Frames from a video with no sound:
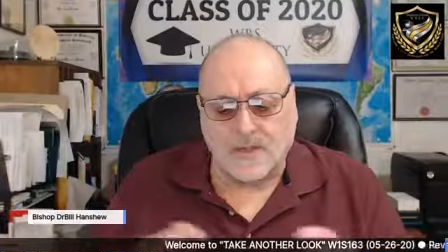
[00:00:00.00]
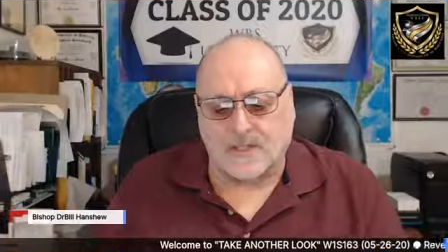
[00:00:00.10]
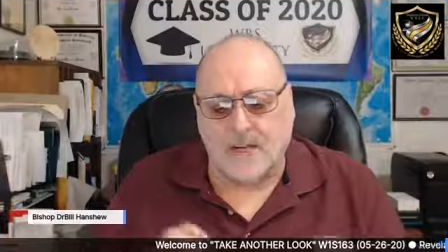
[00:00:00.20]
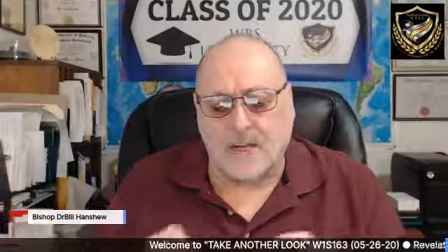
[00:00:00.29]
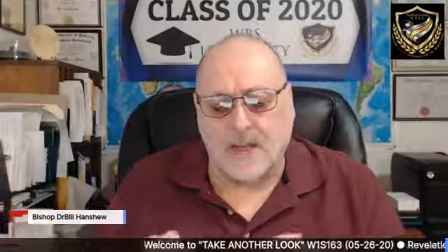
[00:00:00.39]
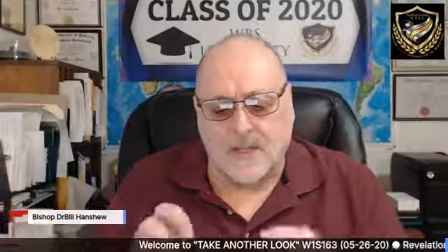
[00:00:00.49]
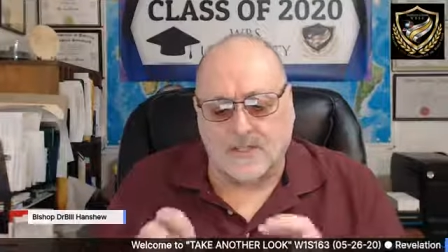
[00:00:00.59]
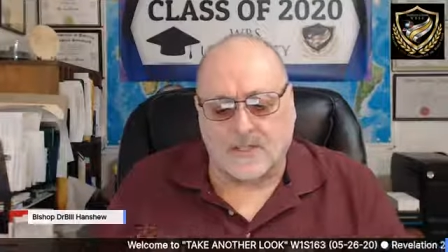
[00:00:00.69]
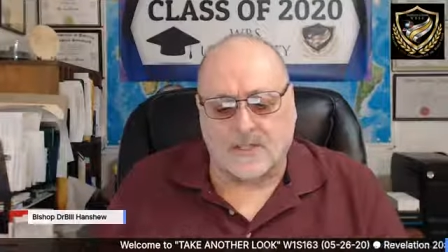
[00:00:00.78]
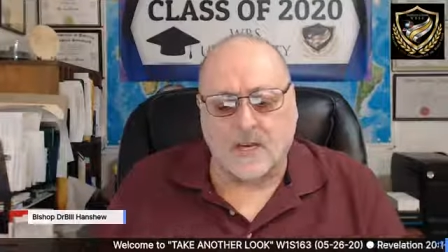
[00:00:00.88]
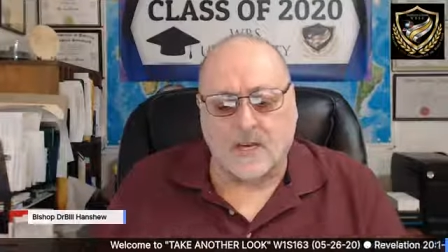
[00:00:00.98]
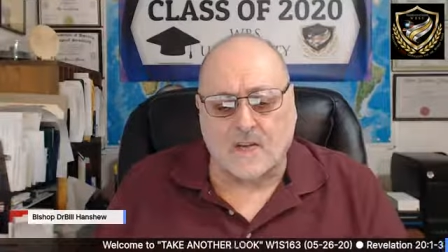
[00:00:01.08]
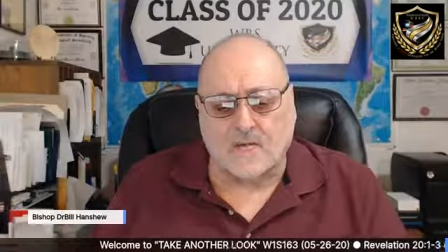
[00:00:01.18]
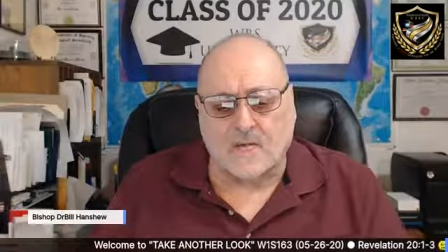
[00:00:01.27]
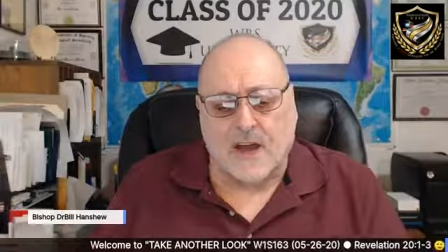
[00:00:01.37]
sent and
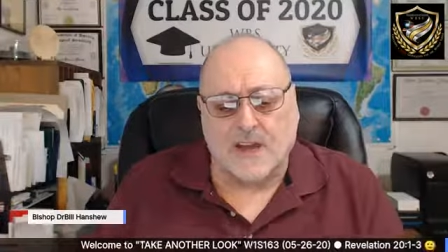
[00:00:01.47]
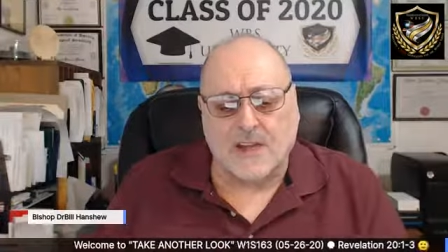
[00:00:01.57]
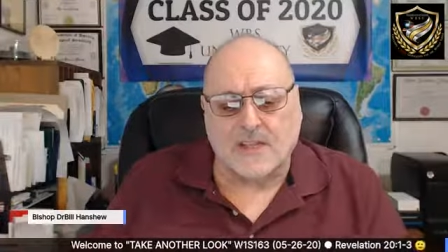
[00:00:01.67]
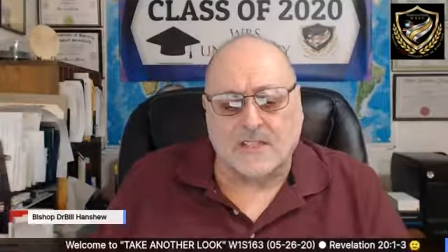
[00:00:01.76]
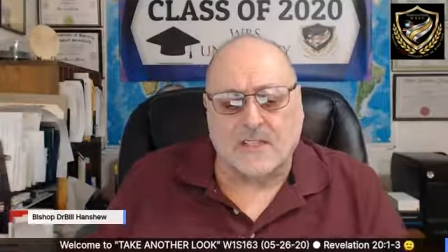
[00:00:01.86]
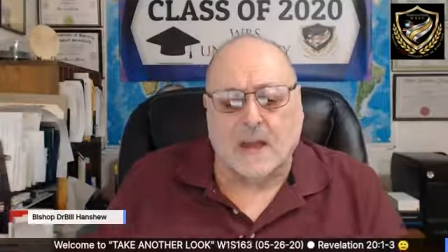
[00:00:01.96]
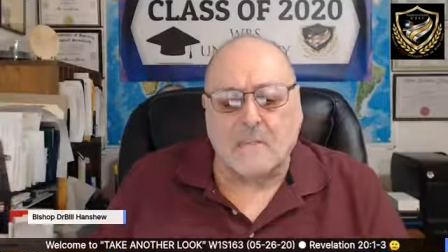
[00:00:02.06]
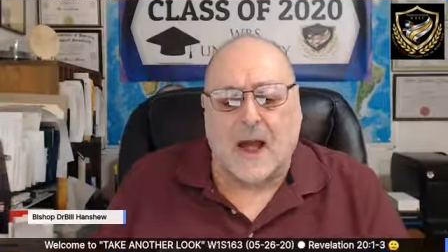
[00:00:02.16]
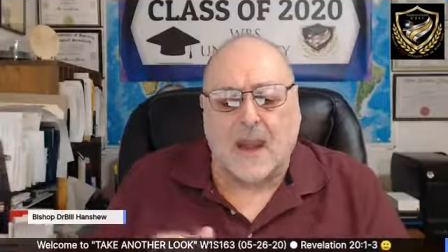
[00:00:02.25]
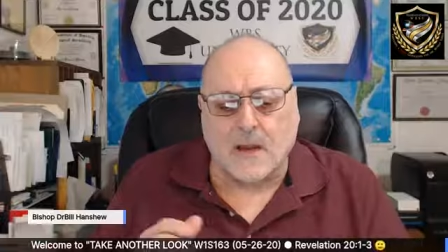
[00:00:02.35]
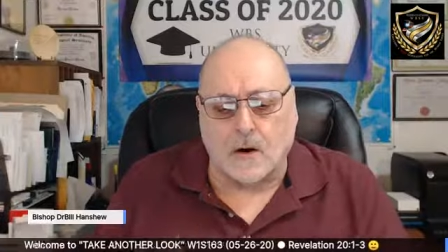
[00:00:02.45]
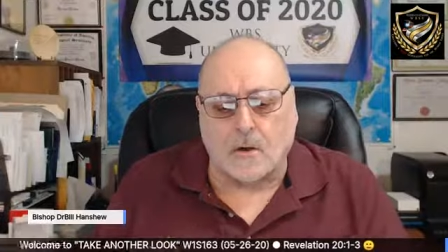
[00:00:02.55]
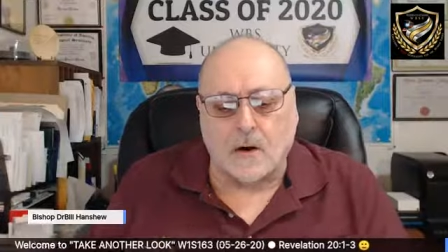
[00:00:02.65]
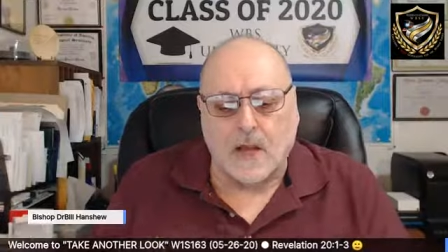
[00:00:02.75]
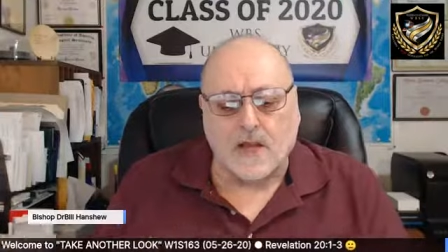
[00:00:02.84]
signified, Samayo,